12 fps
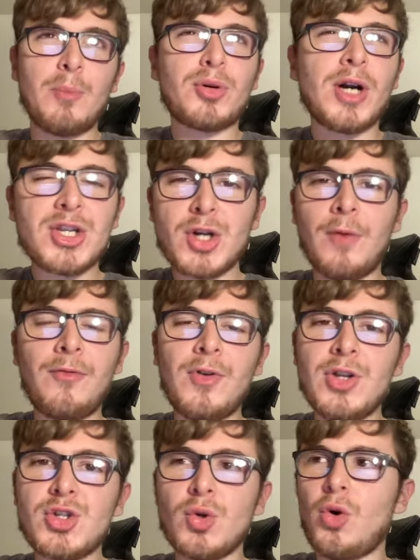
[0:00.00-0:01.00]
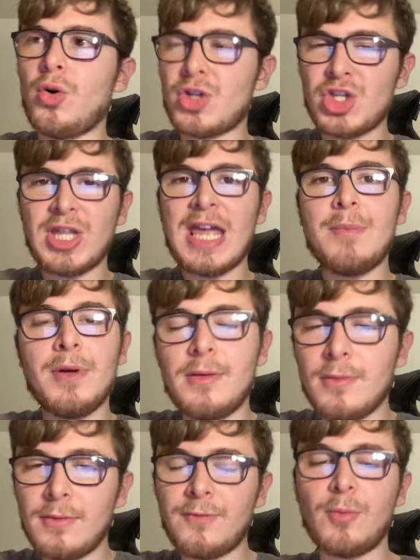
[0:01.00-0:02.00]
press conference or statement
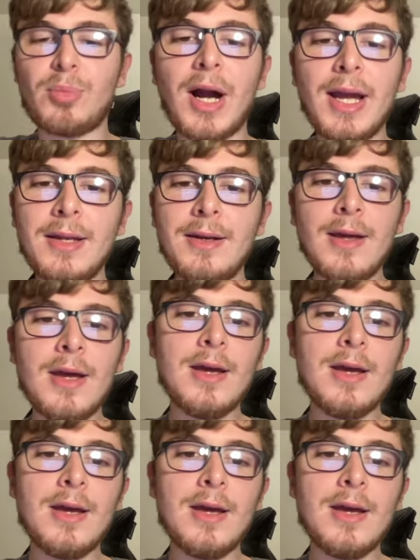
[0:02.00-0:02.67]
for Brighton,